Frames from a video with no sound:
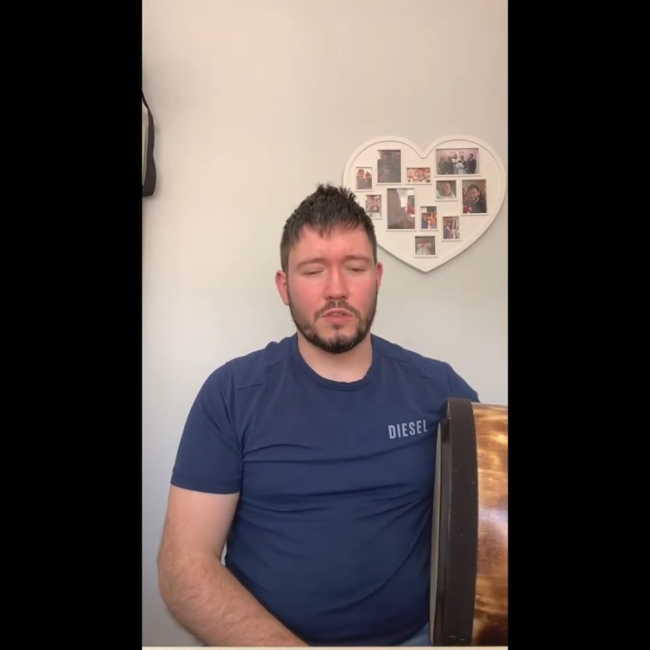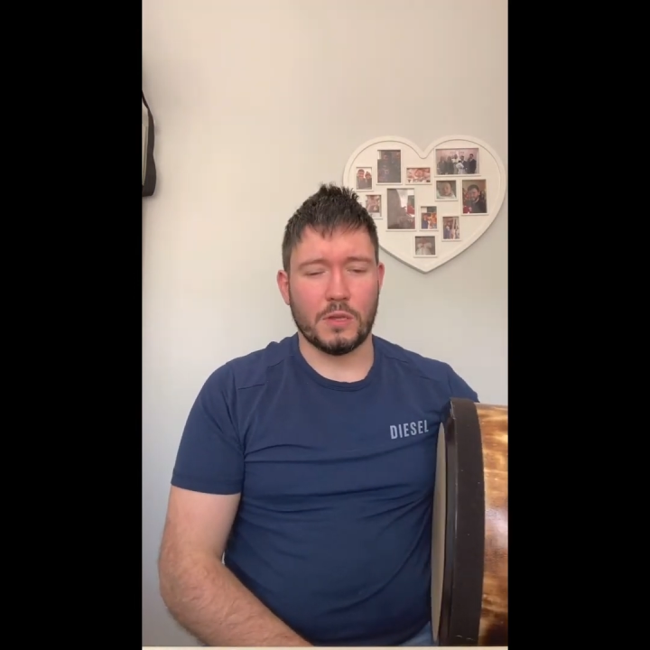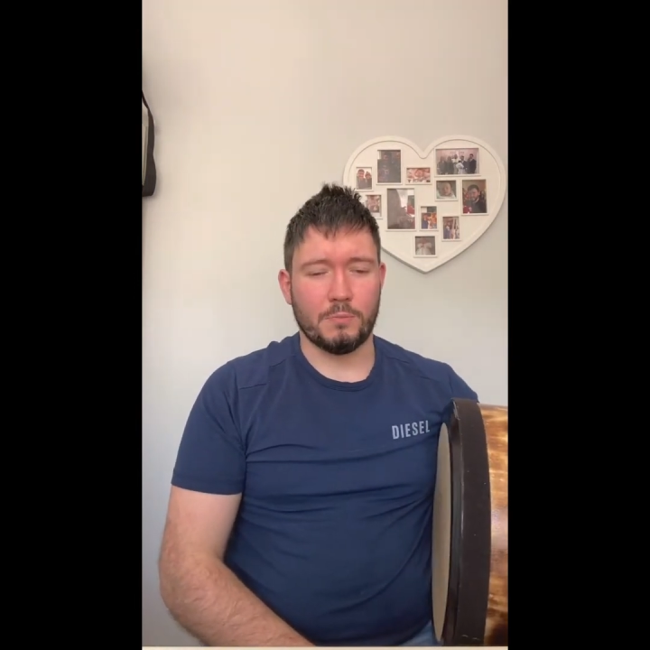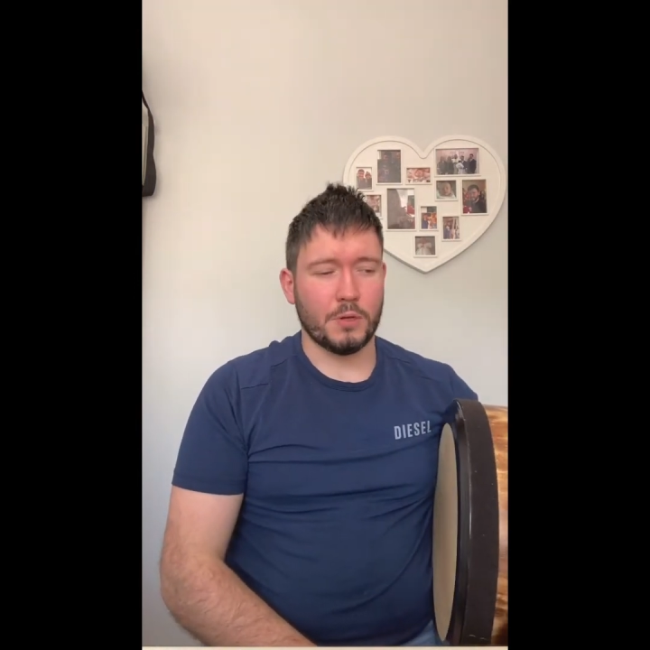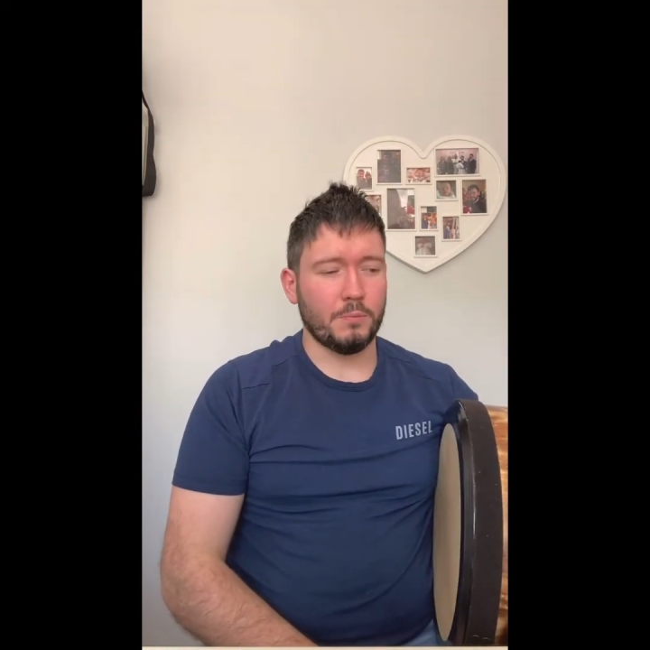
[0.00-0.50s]

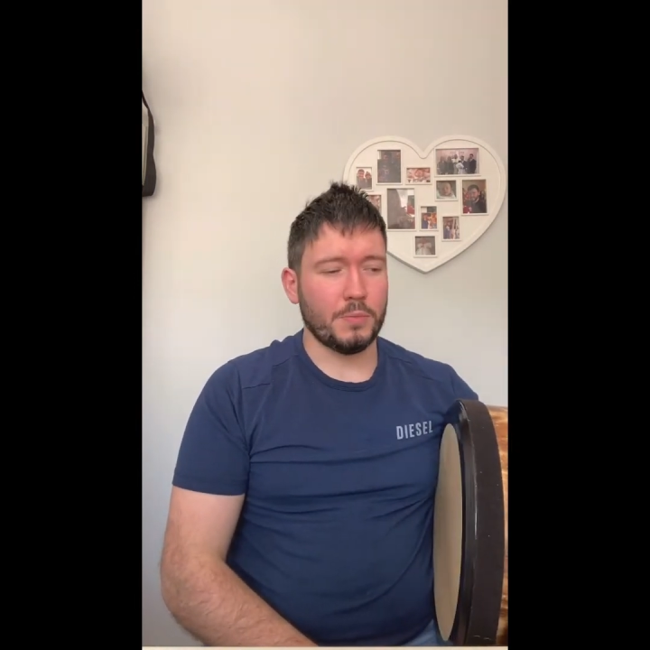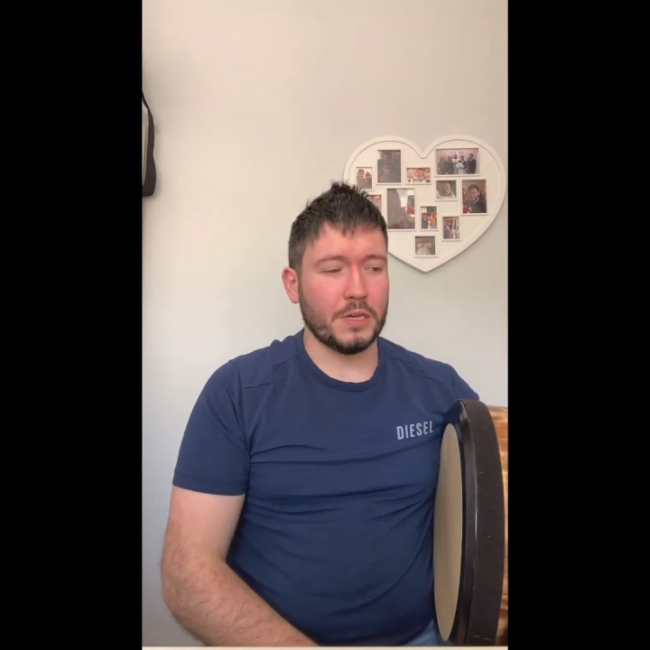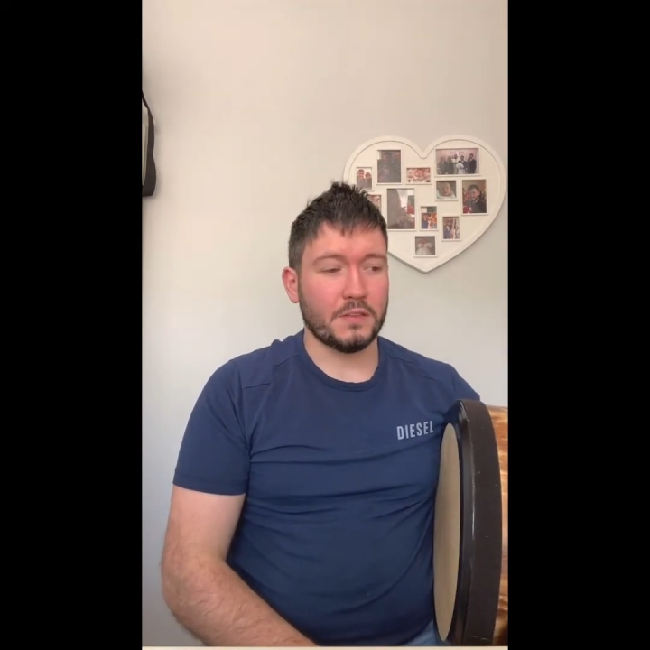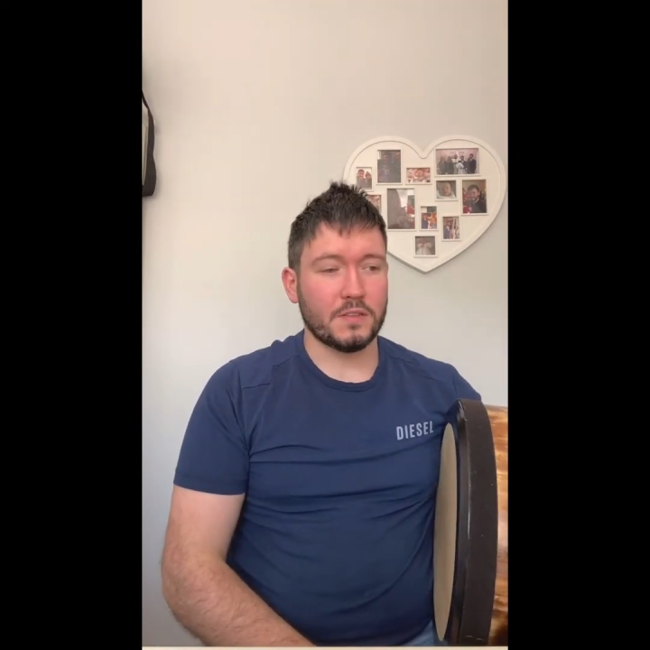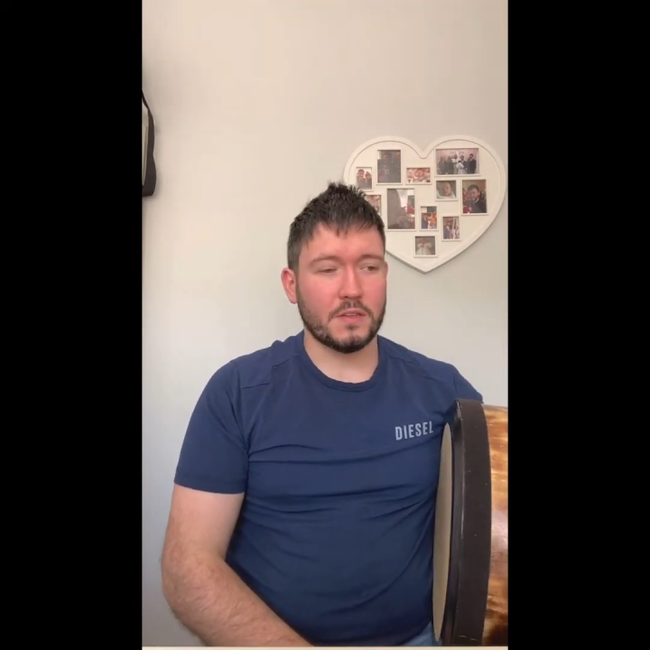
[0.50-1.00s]
simple
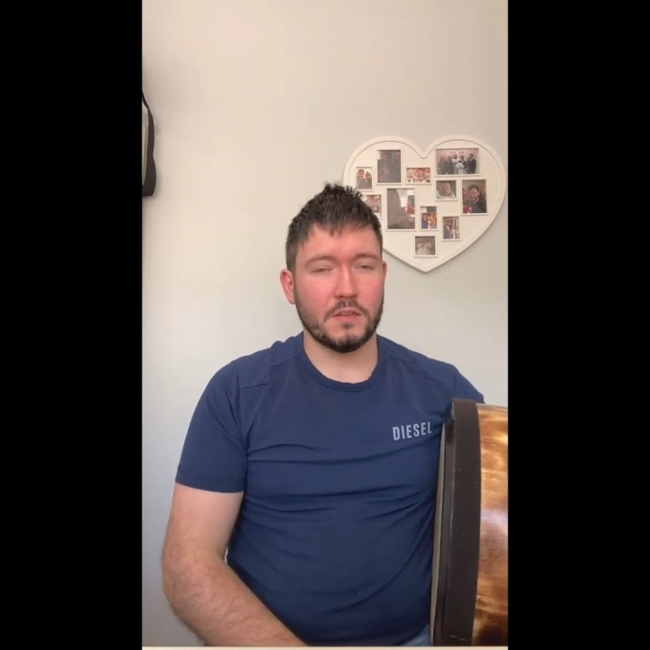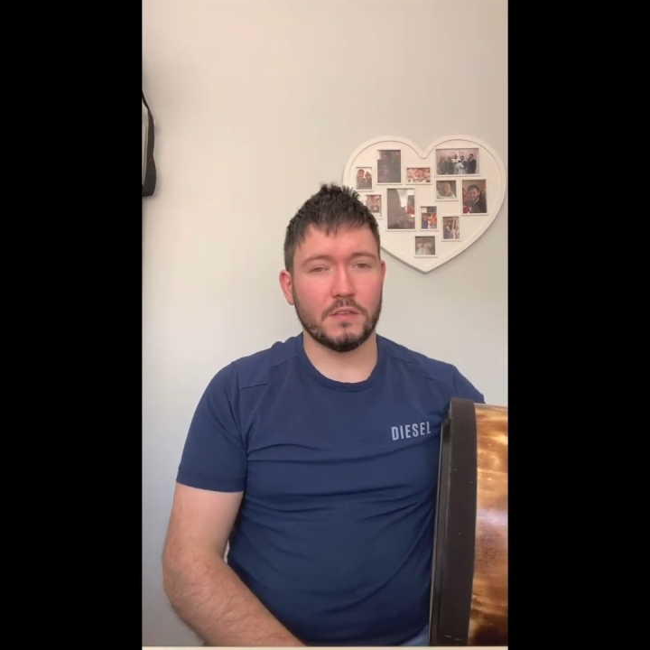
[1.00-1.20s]
beats.